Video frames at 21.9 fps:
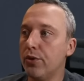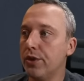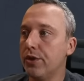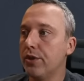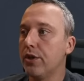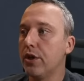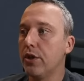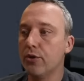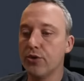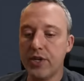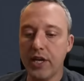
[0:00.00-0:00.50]
It
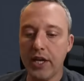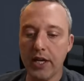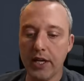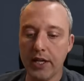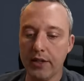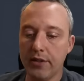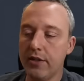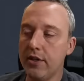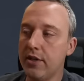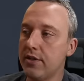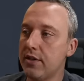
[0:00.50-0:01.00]
knows,
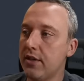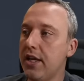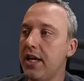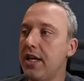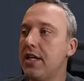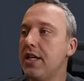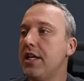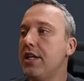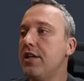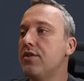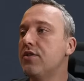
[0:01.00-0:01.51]
hey, that, that
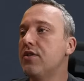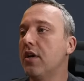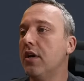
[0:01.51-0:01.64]
needs